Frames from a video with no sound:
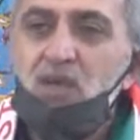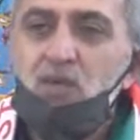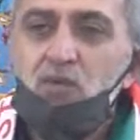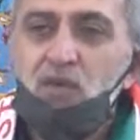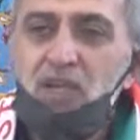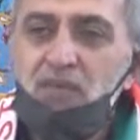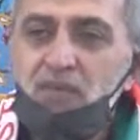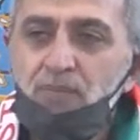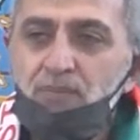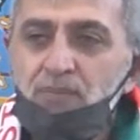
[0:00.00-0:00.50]

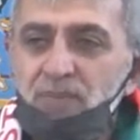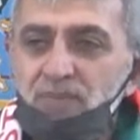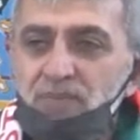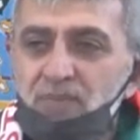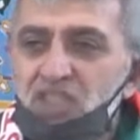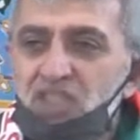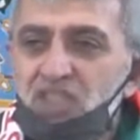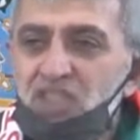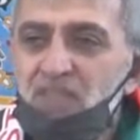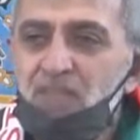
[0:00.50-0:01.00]
We have a
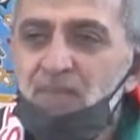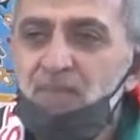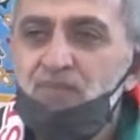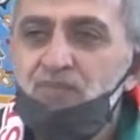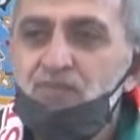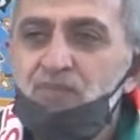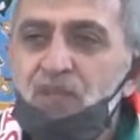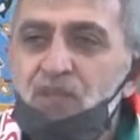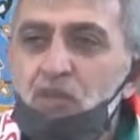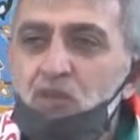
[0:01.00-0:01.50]
permission
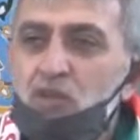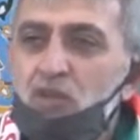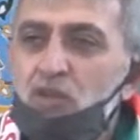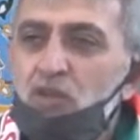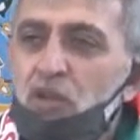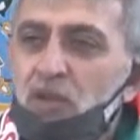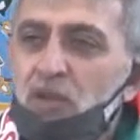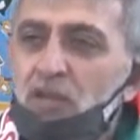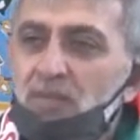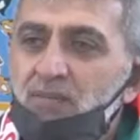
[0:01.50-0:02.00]
with
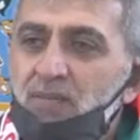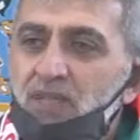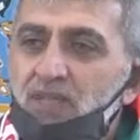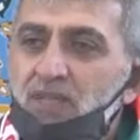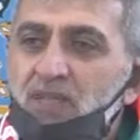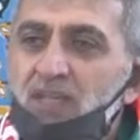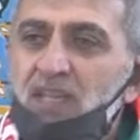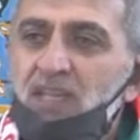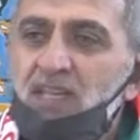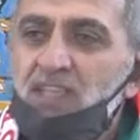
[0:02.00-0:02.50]

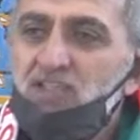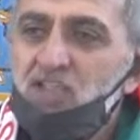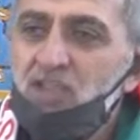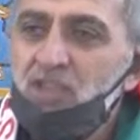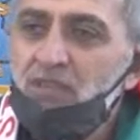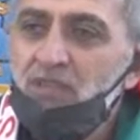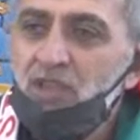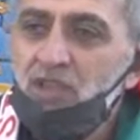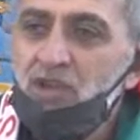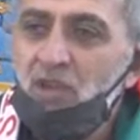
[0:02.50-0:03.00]
document,
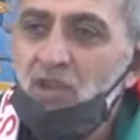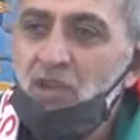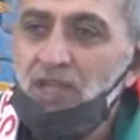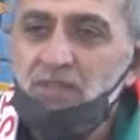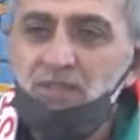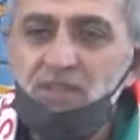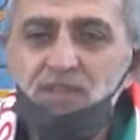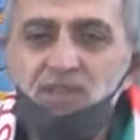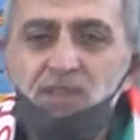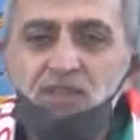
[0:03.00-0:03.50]
legitimate
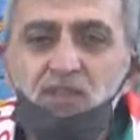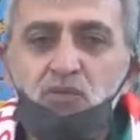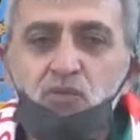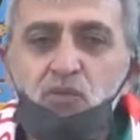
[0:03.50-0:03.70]
document.